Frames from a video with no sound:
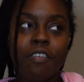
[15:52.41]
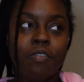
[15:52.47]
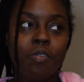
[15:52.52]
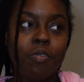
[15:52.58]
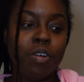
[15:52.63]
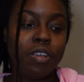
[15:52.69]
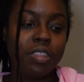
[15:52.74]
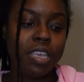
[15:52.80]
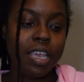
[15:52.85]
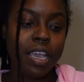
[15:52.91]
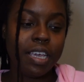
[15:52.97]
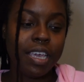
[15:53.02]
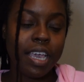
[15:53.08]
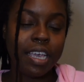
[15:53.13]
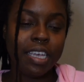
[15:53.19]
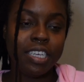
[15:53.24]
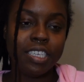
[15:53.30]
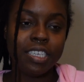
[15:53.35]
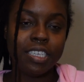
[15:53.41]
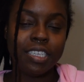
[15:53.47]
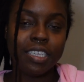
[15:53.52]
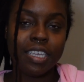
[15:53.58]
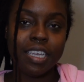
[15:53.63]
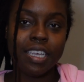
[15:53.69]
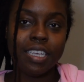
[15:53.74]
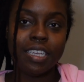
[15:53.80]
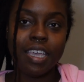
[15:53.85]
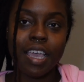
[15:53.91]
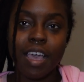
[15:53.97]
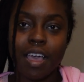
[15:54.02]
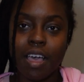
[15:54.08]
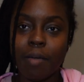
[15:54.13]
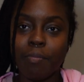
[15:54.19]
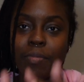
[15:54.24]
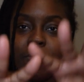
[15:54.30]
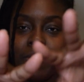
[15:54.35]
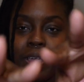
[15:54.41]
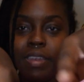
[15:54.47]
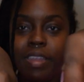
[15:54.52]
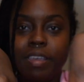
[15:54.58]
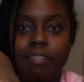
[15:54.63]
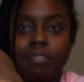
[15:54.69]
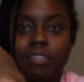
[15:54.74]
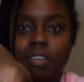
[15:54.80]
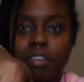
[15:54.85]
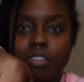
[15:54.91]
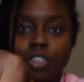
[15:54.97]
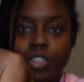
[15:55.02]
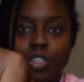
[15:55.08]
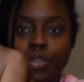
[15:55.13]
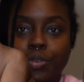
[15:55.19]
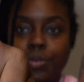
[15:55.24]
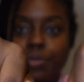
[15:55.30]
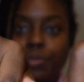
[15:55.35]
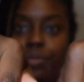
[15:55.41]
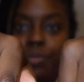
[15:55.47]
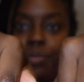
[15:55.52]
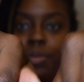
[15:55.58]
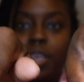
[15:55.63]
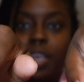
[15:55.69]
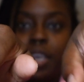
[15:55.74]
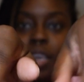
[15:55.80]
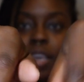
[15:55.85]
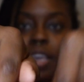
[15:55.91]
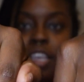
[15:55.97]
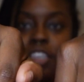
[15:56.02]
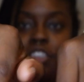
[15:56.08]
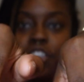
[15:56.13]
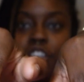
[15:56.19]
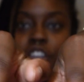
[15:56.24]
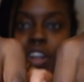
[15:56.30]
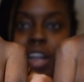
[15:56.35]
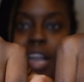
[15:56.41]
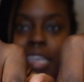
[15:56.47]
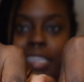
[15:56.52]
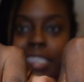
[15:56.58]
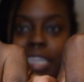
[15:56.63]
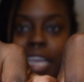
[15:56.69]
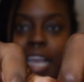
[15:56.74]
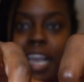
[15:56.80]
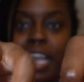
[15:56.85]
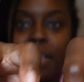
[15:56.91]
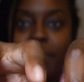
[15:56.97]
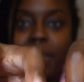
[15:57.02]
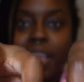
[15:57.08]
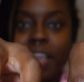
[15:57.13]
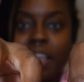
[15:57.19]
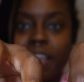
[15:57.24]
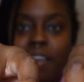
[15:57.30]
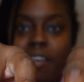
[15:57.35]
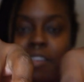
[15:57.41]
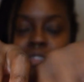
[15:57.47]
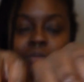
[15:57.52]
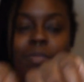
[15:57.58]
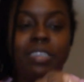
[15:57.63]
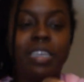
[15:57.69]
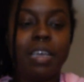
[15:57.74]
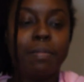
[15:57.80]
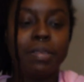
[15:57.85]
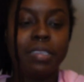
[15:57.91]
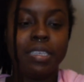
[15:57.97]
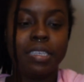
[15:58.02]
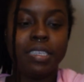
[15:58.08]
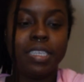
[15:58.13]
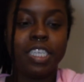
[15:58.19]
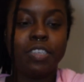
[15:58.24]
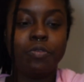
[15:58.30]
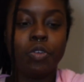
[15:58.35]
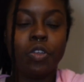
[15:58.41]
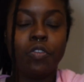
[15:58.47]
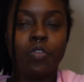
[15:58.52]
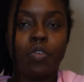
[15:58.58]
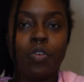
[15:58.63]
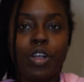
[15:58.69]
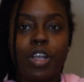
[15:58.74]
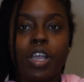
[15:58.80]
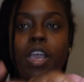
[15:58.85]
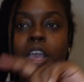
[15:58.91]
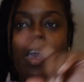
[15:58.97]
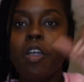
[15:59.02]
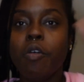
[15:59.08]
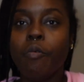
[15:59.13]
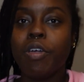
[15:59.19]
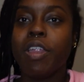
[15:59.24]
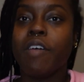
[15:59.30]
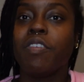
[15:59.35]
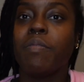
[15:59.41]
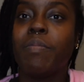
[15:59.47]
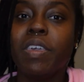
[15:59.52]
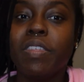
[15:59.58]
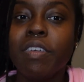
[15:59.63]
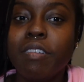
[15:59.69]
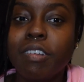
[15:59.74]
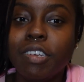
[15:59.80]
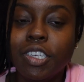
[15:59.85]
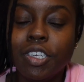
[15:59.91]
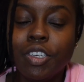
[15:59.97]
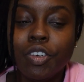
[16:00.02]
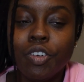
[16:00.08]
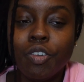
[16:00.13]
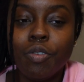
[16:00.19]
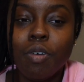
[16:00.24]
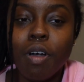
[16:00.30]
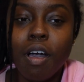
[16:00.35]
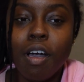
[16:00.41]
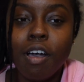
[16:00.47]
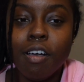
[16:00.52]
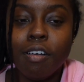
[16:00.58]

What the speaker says: for the occasion. And yeah, I'll put my nails on too. Because your girl has time now. What time is it? 6:44. We don't have to be there until